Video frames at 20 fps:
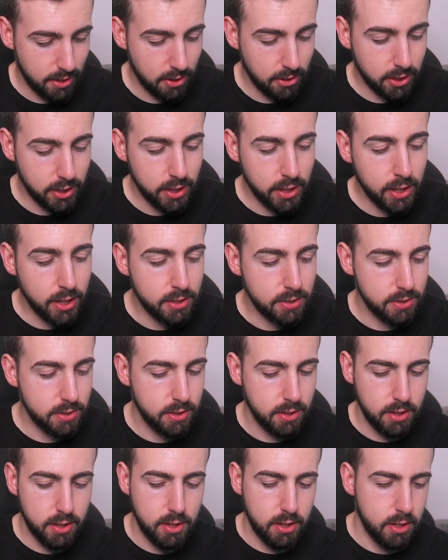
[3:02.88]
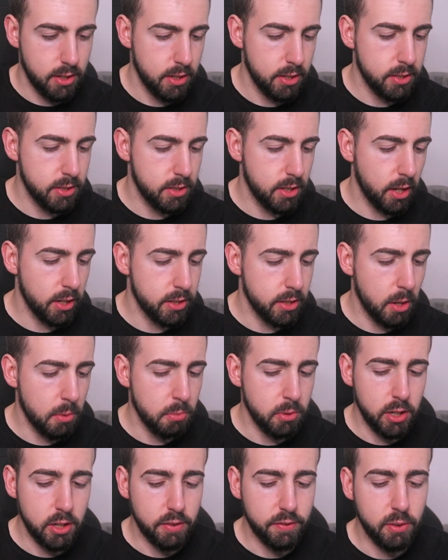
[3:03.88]
Look at this. I don't
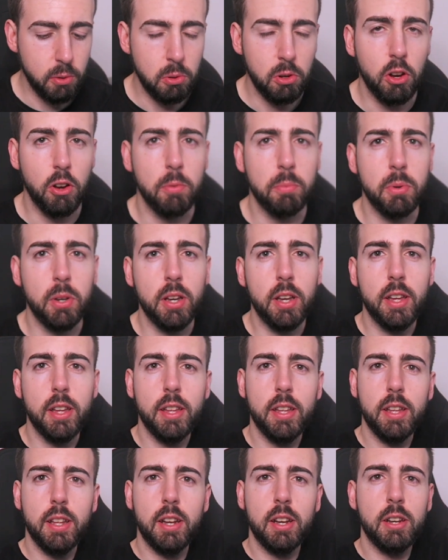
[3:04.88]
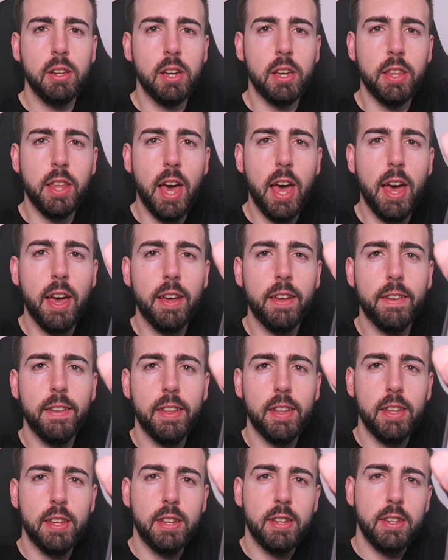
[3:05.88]
want it to fall off, but look at that.
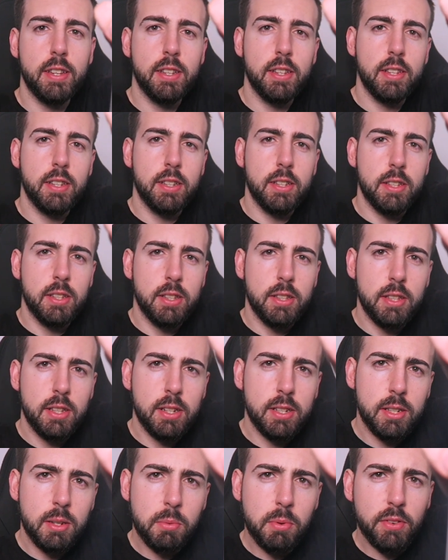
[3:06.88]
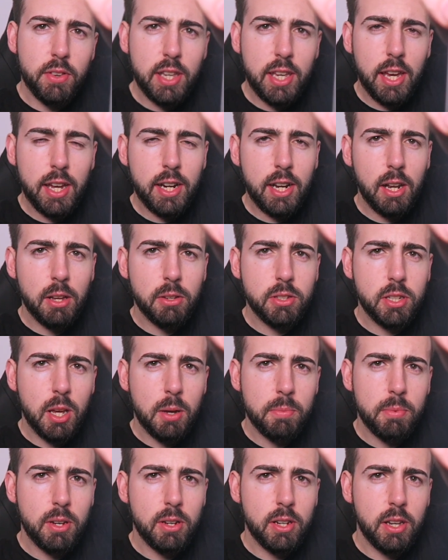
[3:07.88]
I don't know if we get close
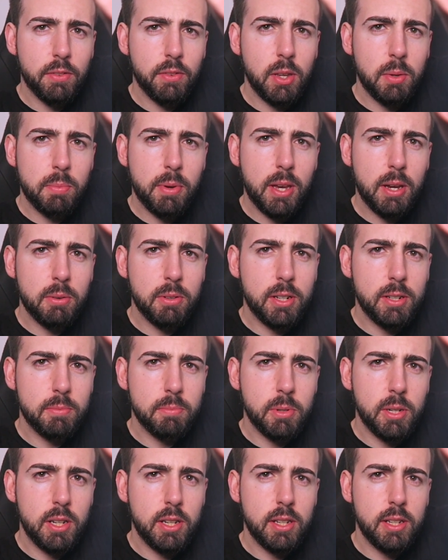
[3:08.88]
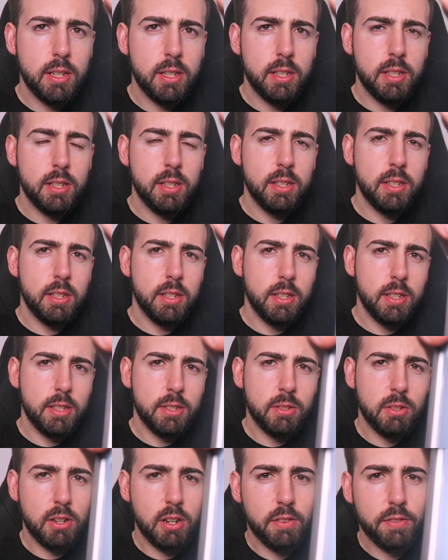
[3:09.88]
up. I'll give you a better one, but it's
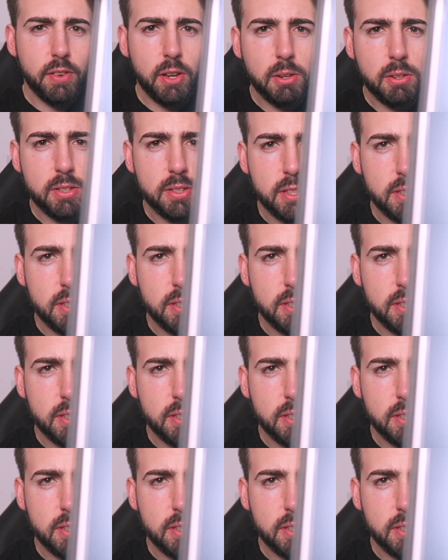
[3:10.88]
not going to focus,